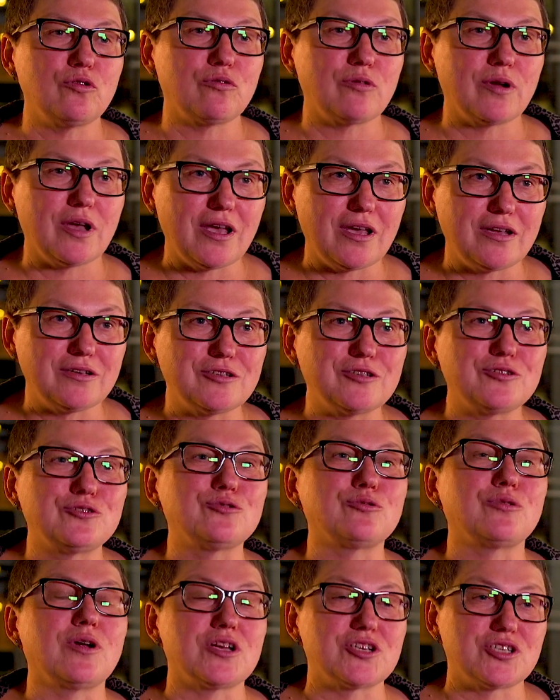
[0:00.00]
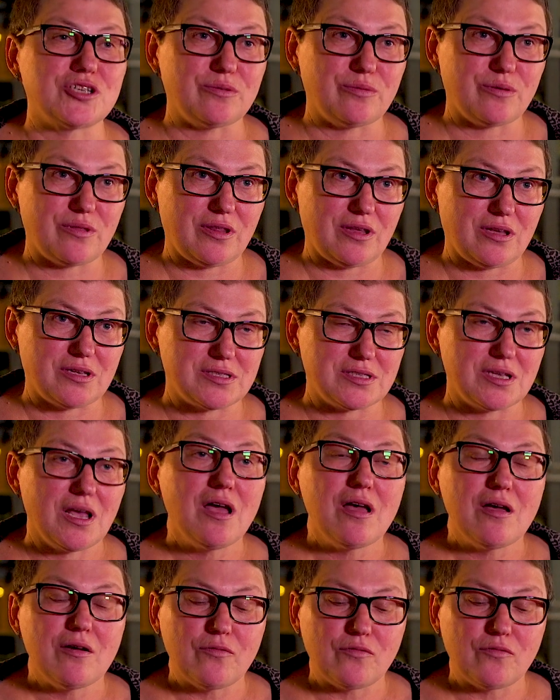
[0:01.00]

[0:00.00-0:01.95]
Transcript: Ukraine to Russia with us,